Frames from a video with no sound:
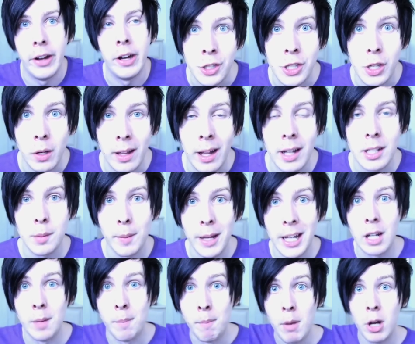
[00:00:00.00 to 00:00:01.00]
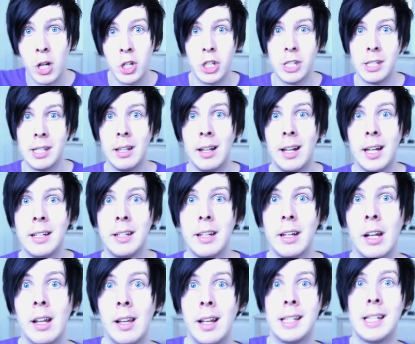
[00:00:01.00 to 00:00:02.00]
So they had to make an emergency
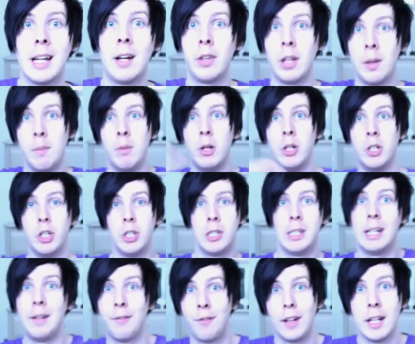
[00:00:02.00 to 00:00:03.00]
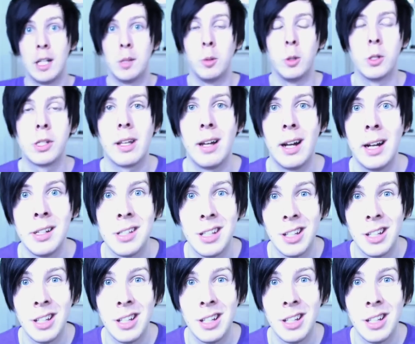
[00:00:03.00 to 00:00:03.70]
landing and let out the emergency inflatable slides,